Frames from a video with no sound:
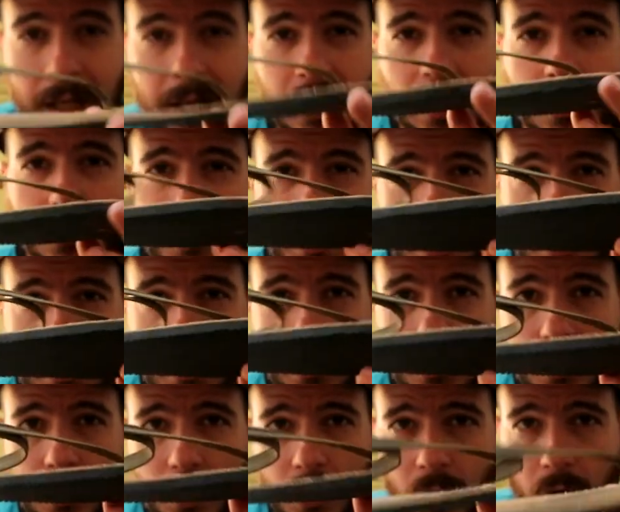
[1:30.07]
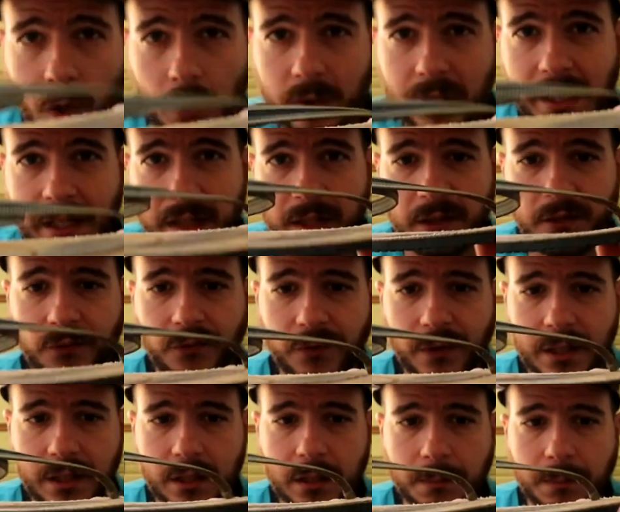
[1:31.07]
Now, the only
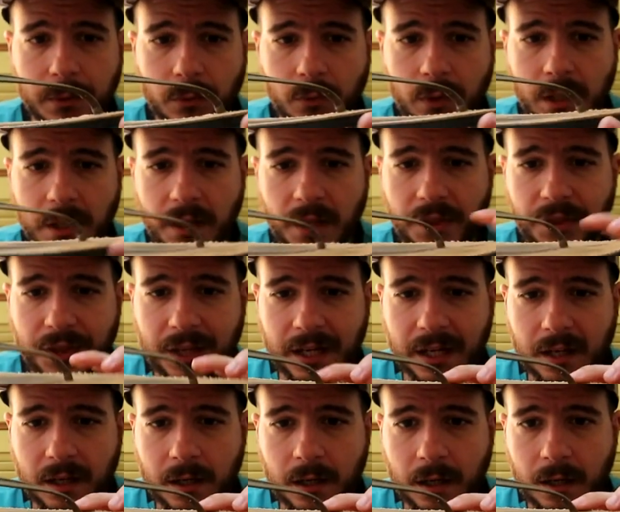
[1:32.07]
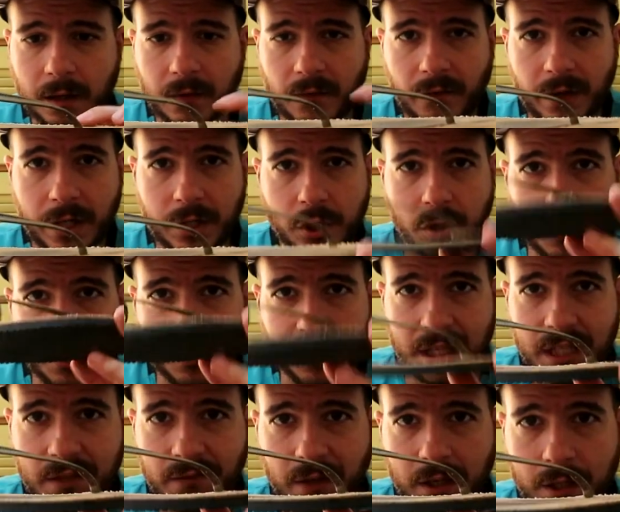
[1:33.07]
difference between the thinner version and
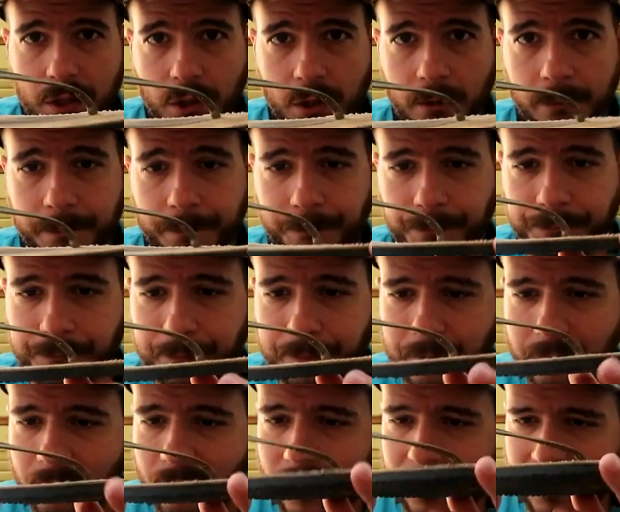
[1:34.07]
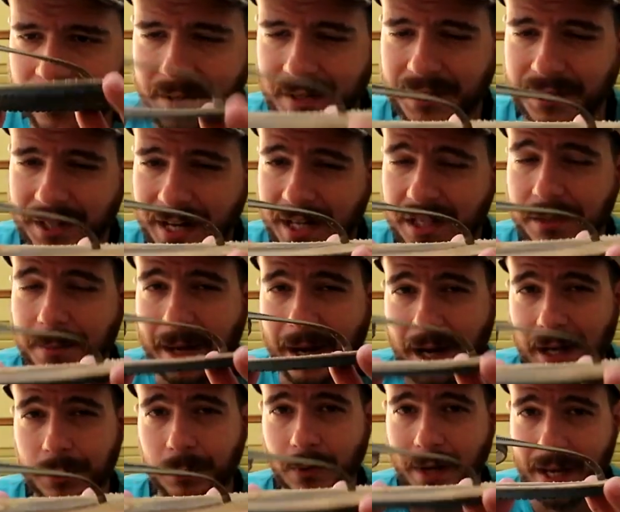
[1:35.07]
this version, and trust me, I
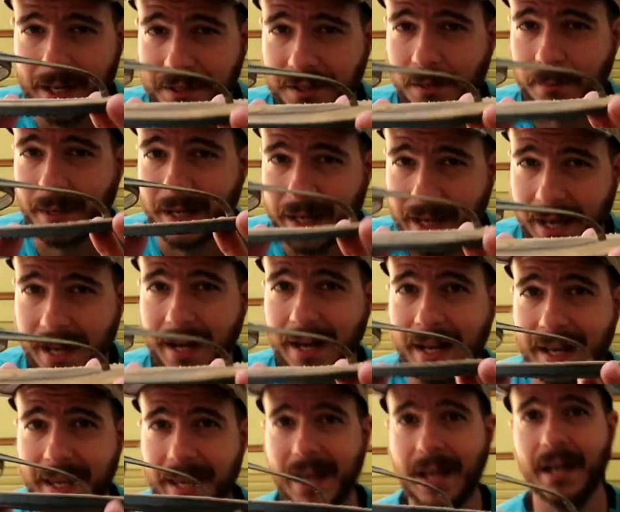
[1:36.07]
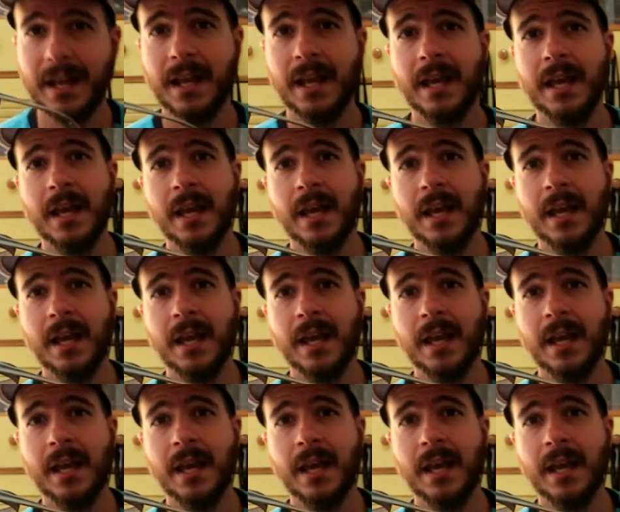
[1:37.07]
had to ask them again and again